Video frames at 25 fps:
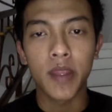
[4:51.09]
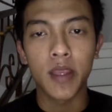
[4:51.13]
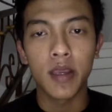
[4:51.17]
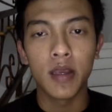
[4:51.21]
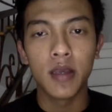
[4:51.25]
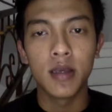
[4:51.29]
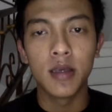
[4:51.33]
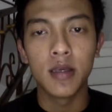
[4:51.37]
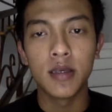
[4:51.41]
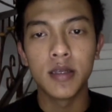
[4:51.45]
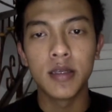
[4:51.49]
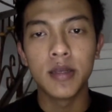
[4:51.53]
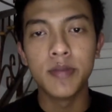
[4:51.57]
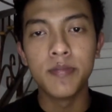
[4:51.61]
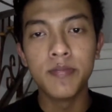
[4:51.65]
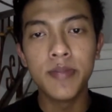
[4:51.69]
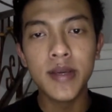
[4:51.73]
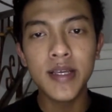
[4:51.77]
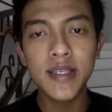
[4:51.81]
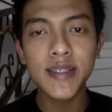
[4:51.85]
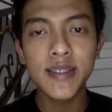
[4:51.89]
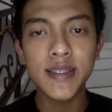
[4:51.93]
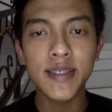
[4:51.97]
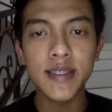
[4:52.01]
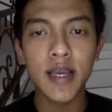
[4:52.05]
The
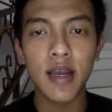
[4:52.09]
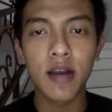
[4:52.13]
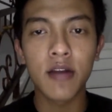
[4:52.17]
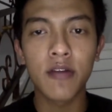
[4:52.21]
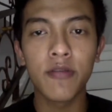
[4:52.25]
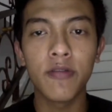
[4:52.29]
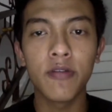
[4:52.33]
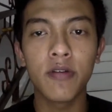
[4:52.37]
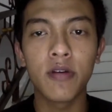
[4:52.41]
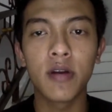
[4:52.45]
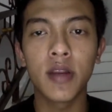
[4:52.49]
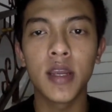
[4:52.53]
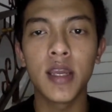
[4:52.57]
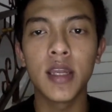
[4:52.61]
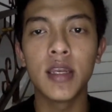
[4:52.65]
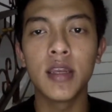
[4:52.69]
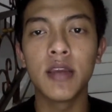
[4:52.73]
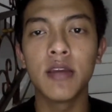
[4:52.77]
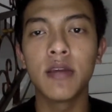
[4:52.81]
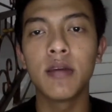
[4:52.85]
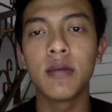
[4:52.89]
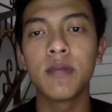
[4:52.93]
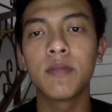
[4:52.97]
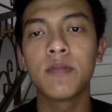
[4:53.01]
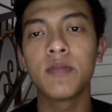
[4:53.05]
best start for
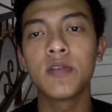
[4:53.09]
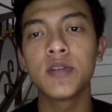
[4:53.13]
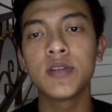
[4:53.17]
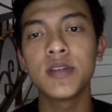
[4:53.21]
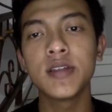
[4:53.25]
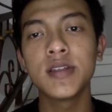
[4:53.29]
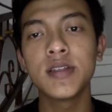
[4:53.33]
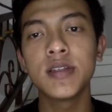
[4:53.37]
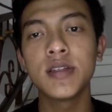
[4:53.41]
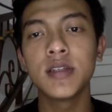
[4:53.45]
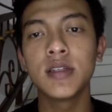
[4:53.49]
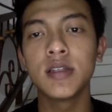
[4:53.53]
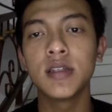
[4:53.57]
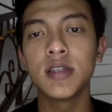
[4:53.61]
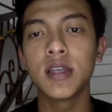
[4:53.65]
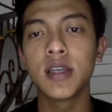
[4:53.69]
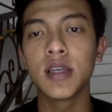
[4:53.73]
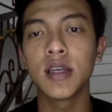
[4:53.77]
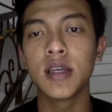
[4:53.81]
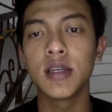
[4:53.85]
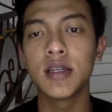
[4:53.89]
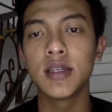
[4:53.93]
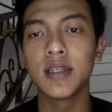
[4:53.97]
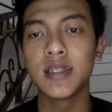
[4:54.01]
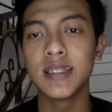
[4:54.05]
any positioning
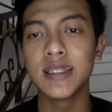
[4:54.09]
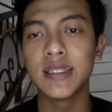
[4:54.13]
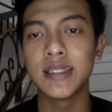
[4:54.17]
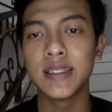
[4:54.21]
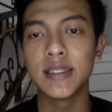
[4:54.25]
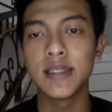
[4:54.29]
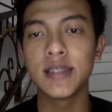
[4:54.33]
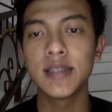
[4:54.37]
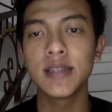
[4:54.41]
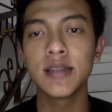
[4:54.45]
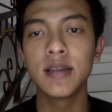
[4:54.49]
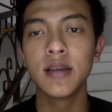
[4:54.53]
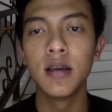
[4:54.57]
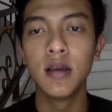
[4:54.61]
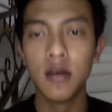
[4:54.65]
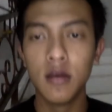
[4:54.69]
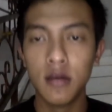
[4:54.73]
analysis